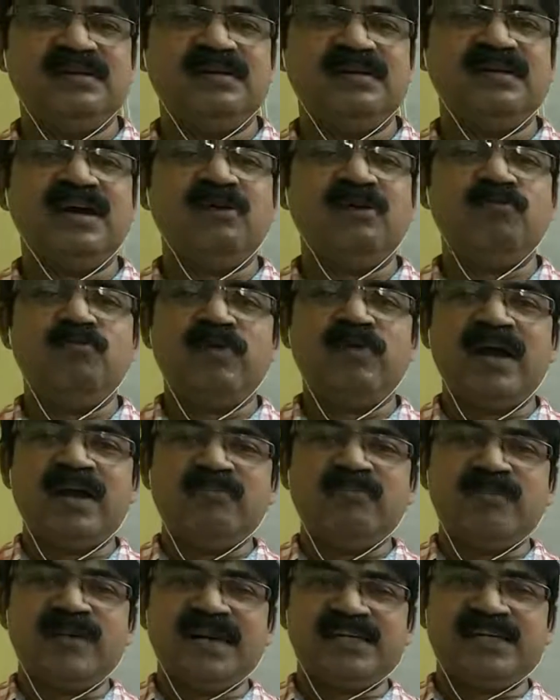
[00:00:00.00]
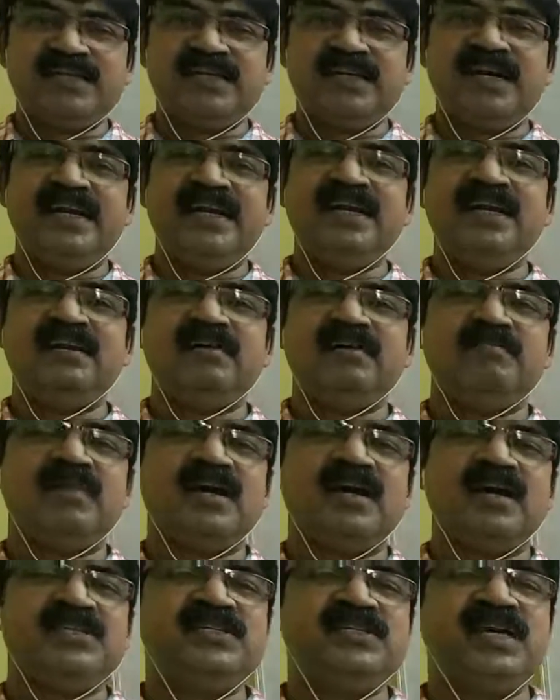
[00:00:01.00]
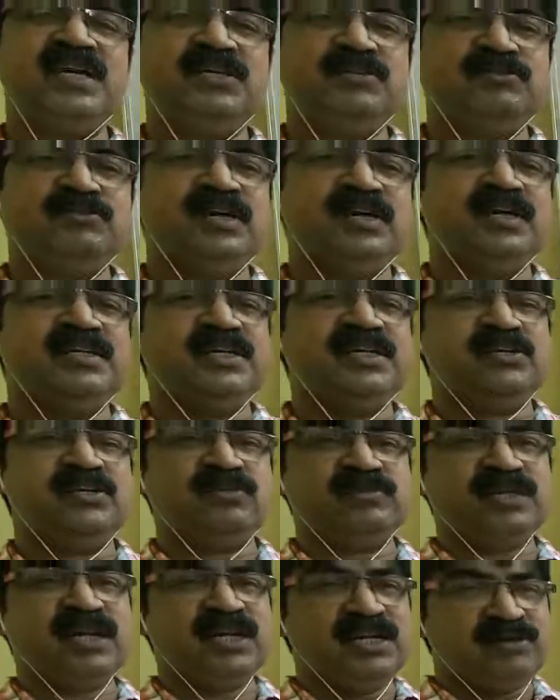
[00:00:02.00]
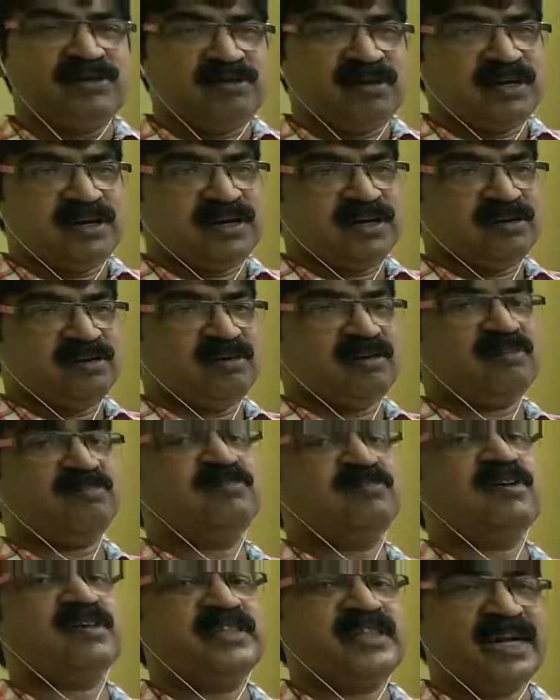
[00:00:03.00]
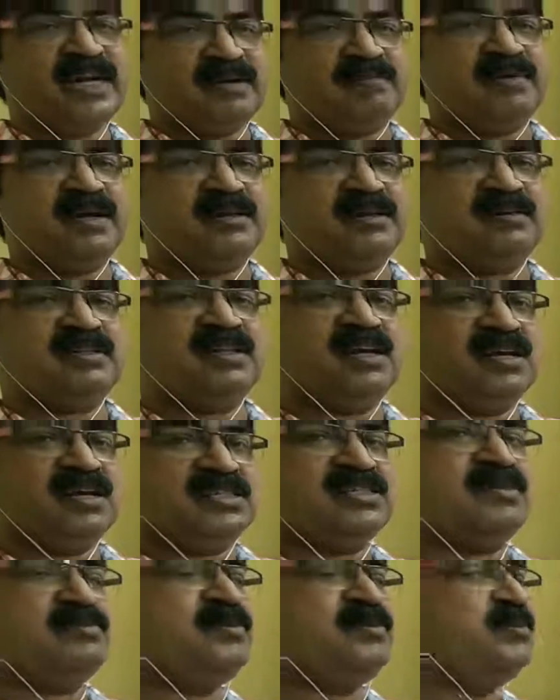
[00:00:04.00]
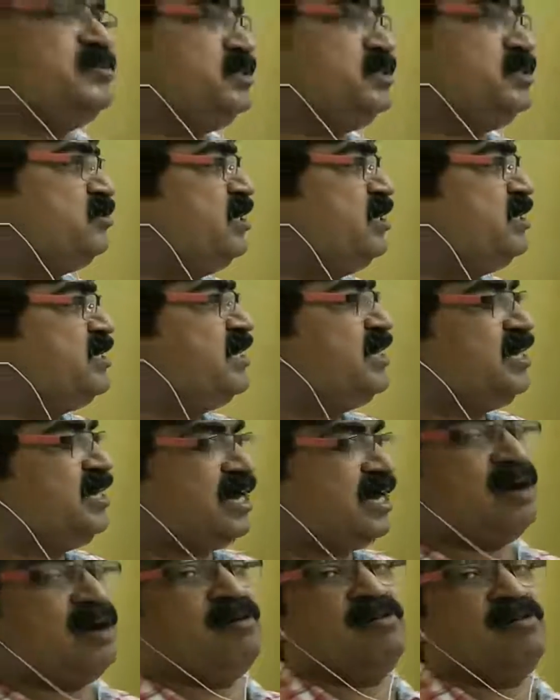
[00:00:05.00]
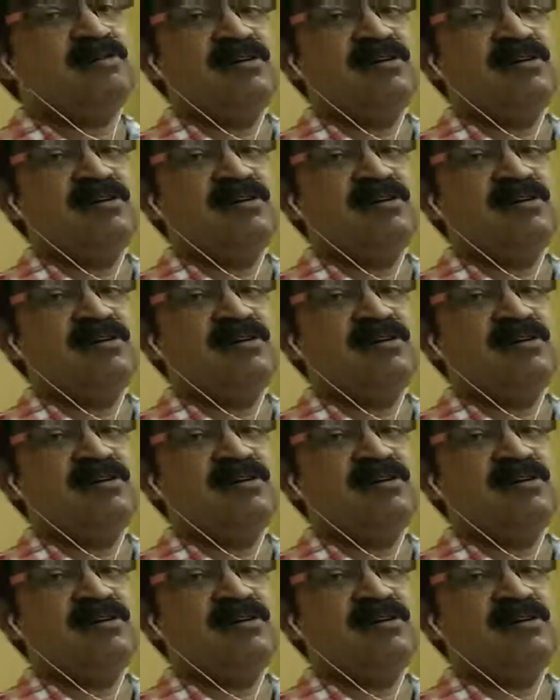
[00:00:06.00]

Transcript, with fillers: Now, where we are studying marginal utility, total utility, or for that matter, the concept of utility now